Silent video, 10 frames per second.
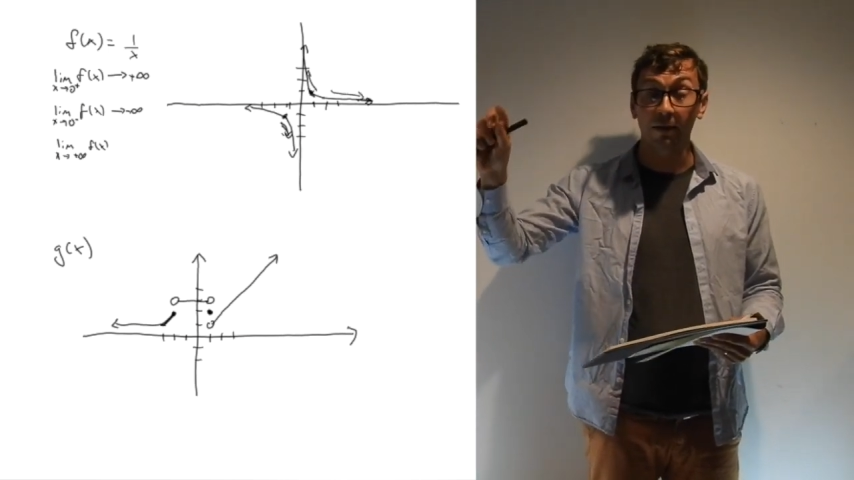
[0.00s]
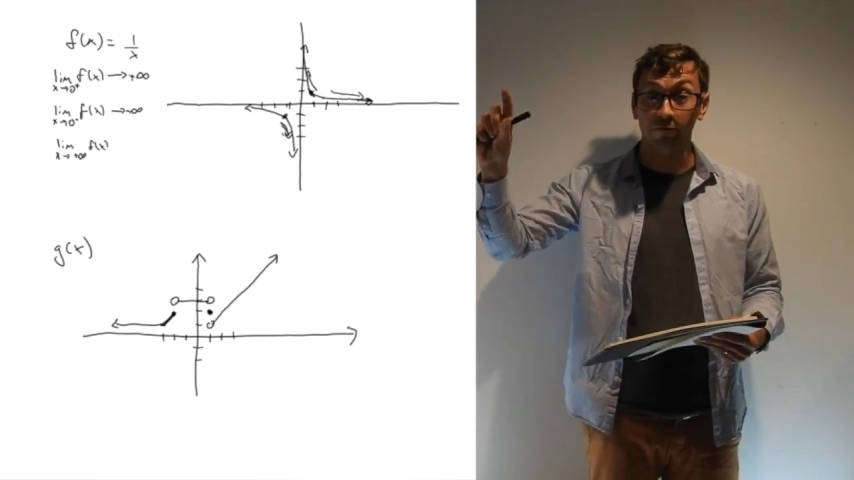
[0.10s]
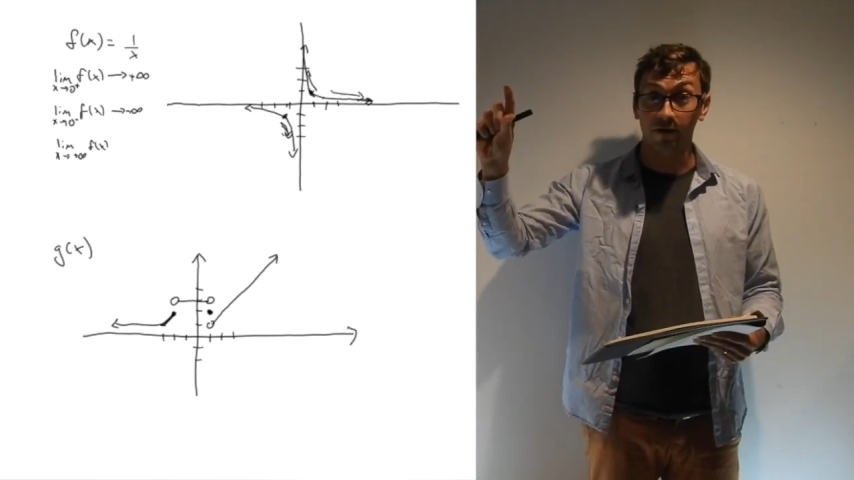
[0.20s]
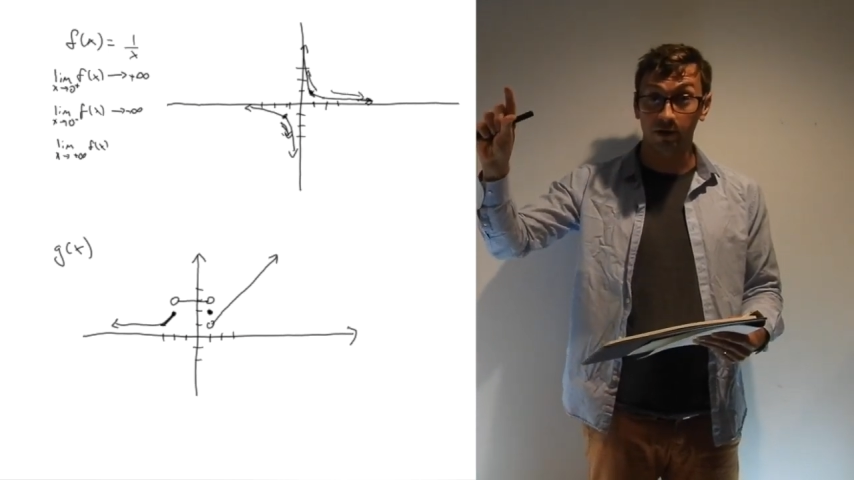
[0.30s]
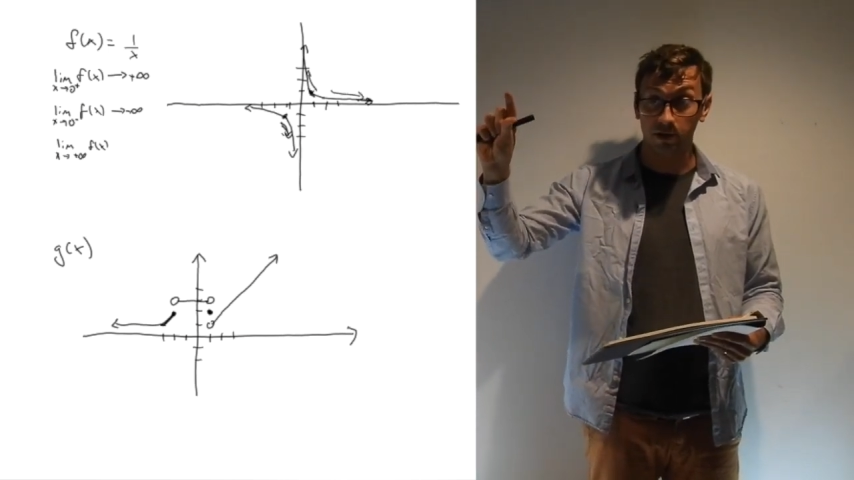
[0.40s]

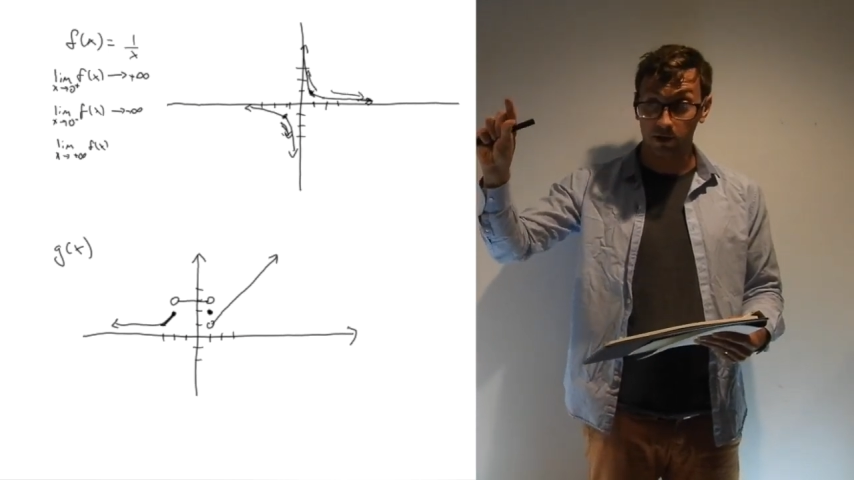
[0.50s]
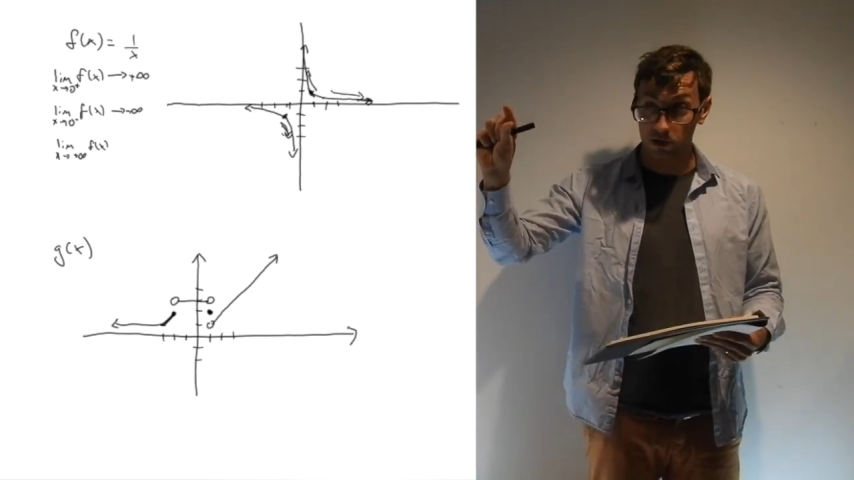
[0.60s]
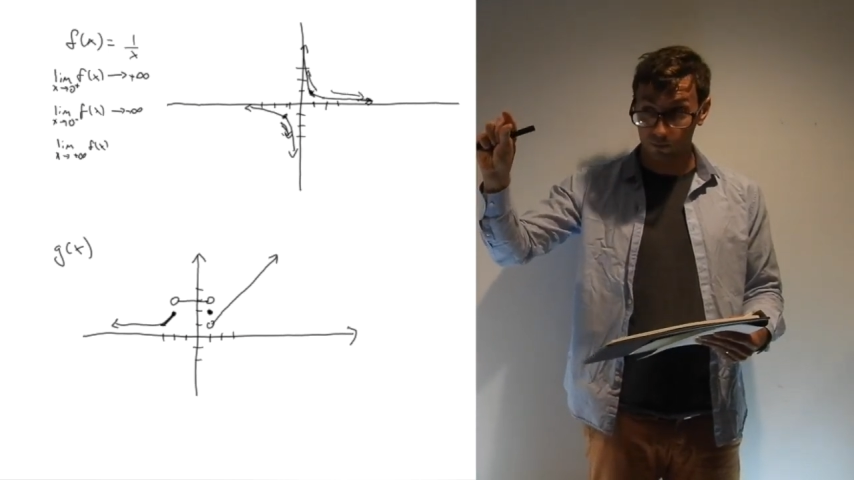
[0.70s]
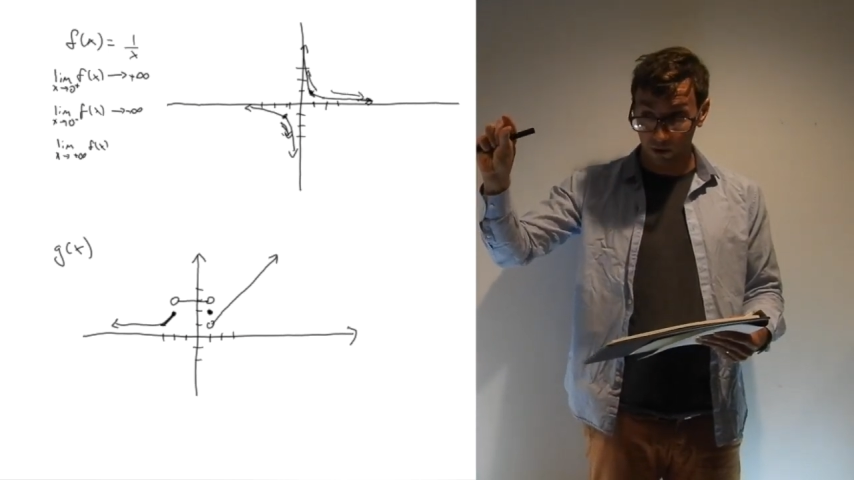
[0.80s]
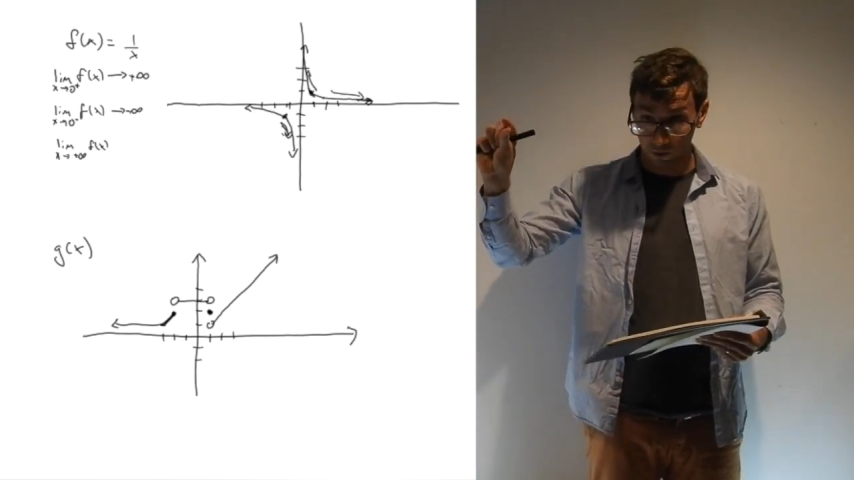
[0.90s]
f of x
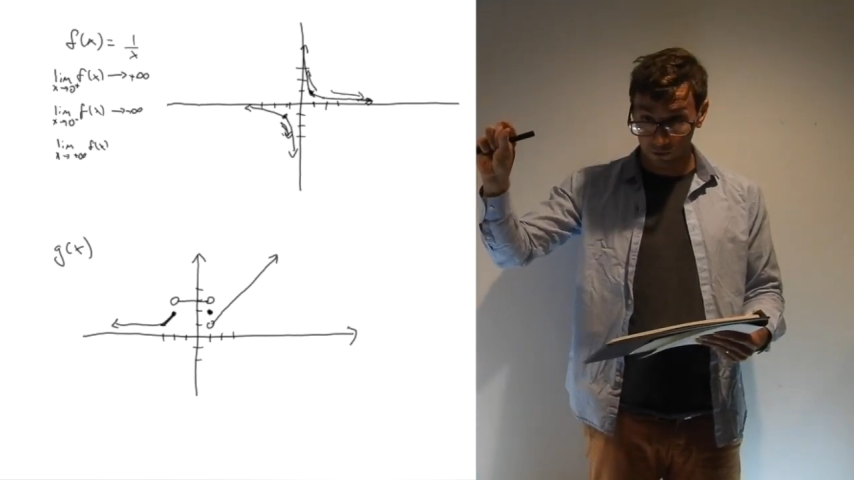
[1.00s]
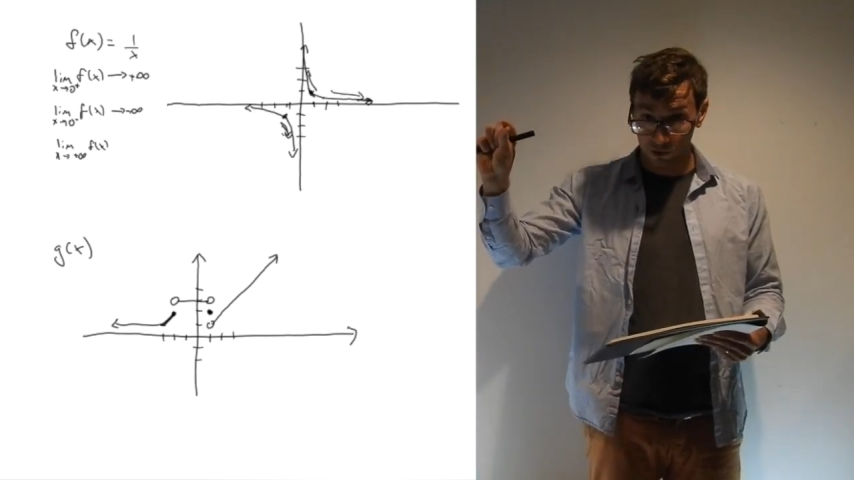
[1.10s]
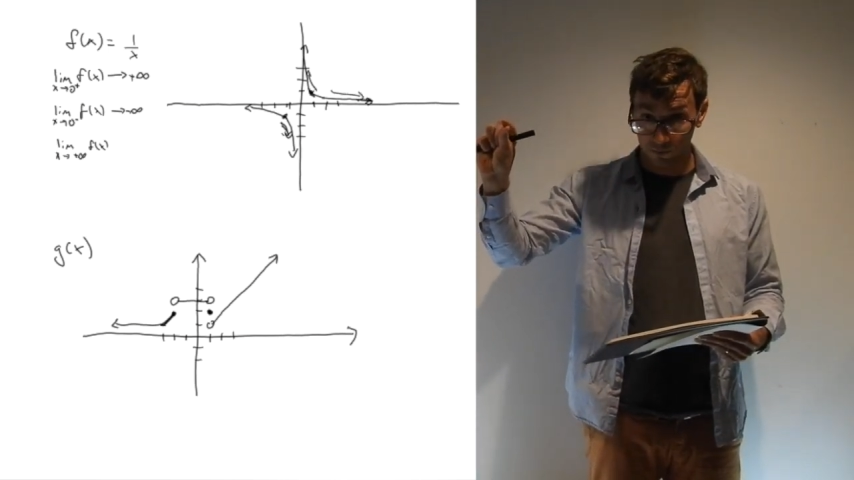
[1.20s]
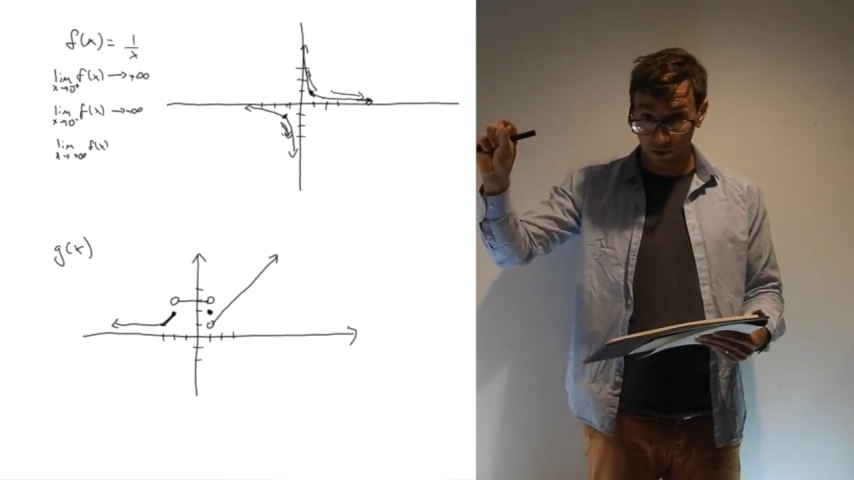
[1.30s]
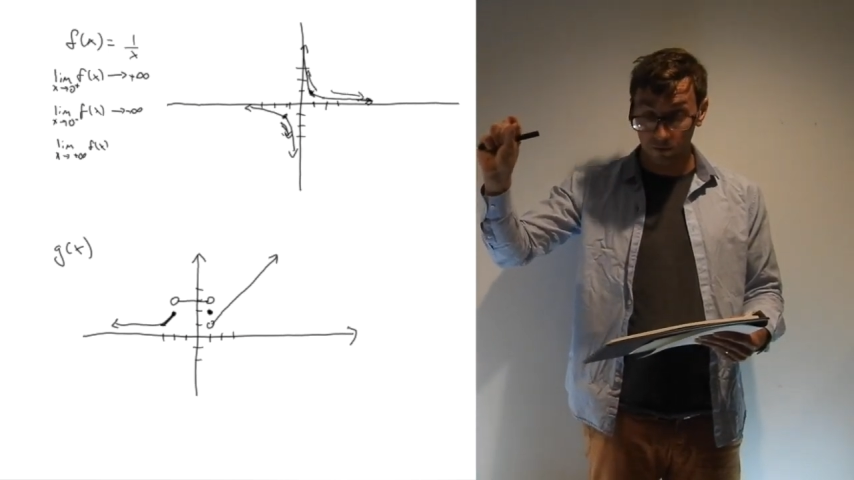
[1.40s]
gets smaller and
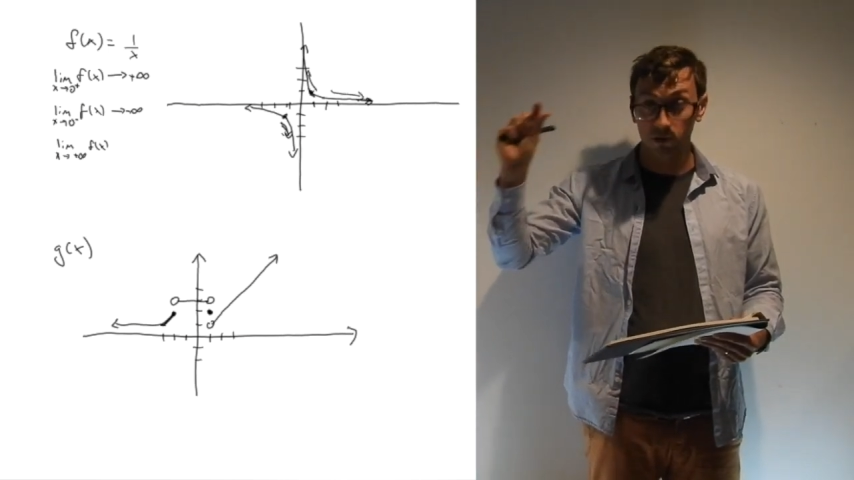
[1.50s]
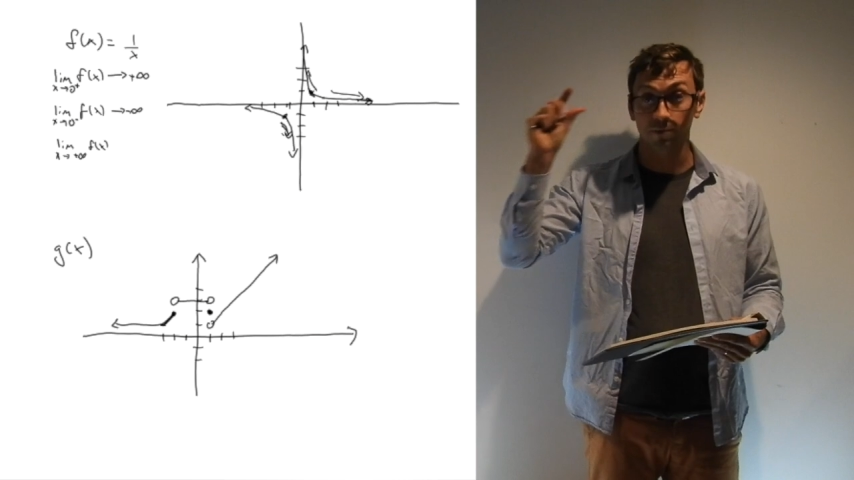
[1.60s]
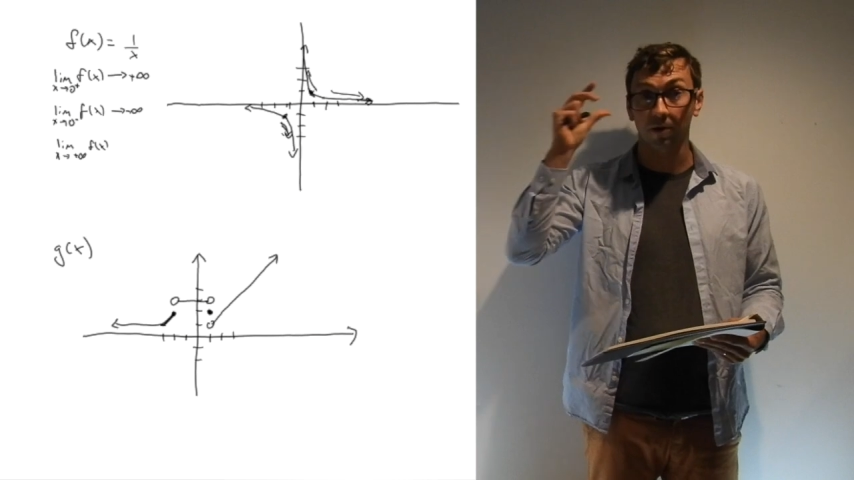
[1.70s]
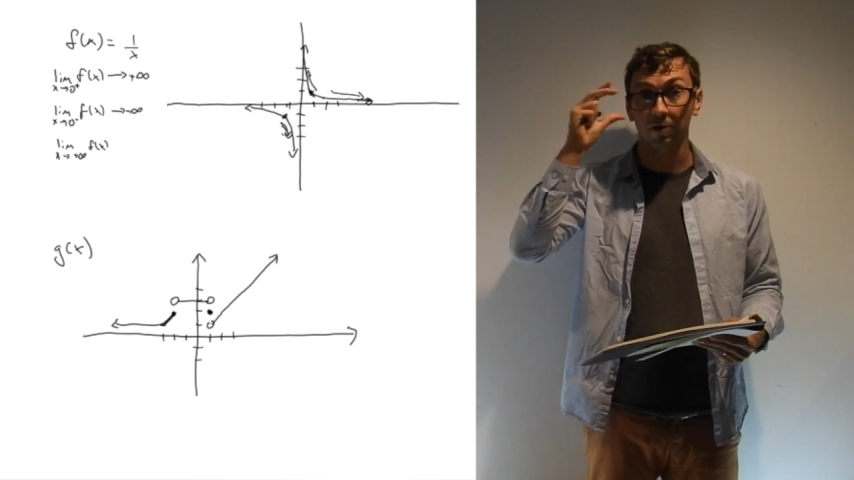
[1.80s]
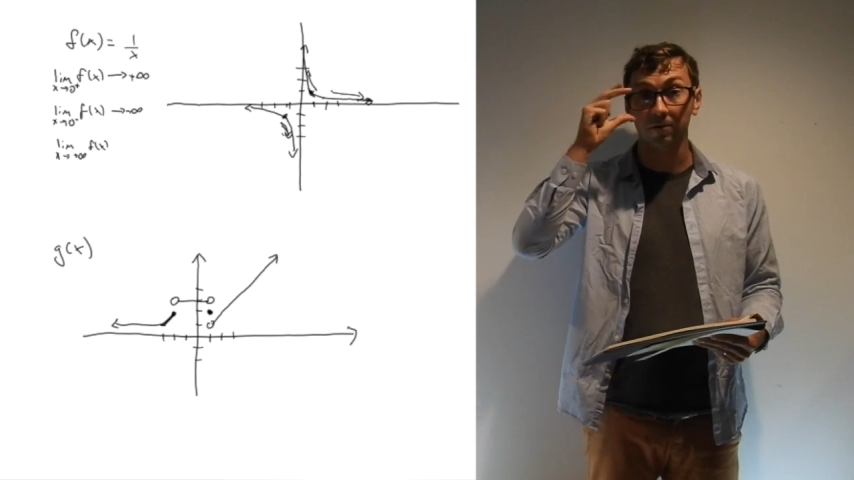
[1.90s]
smaller and
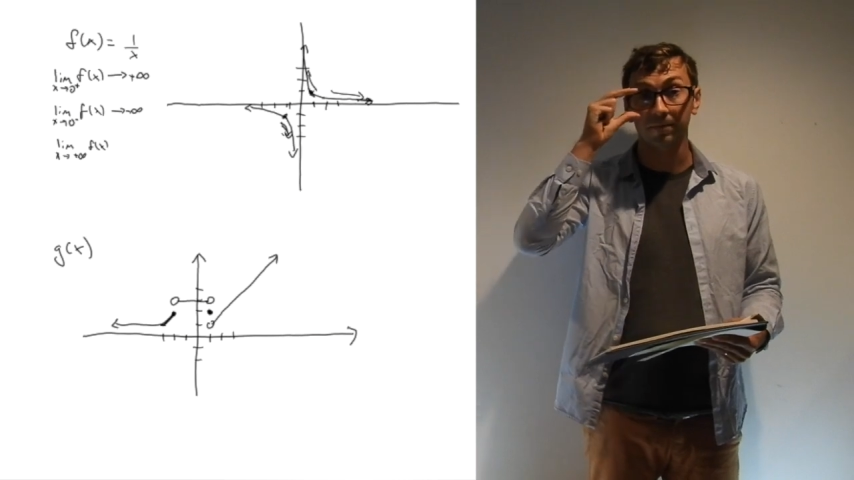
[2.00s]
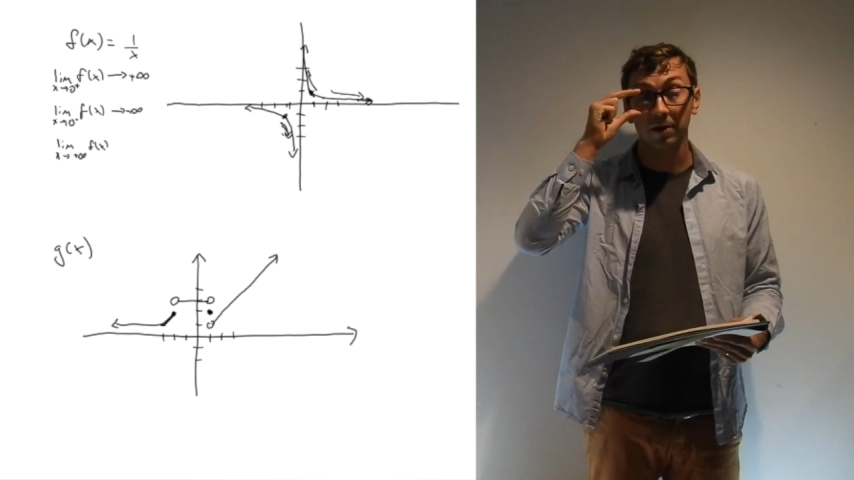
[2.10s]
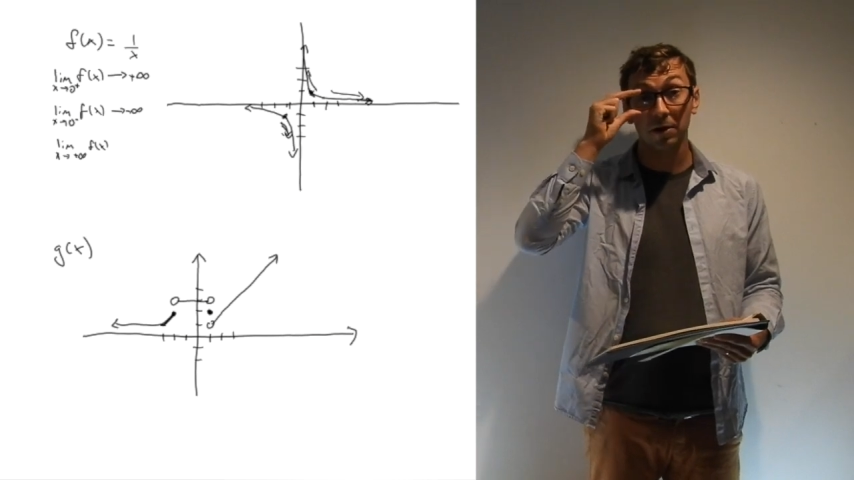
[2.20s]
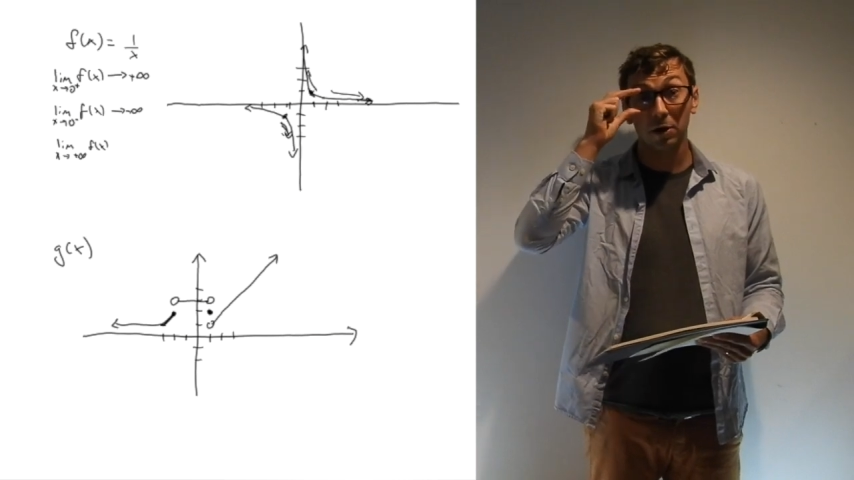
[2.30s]
smaller.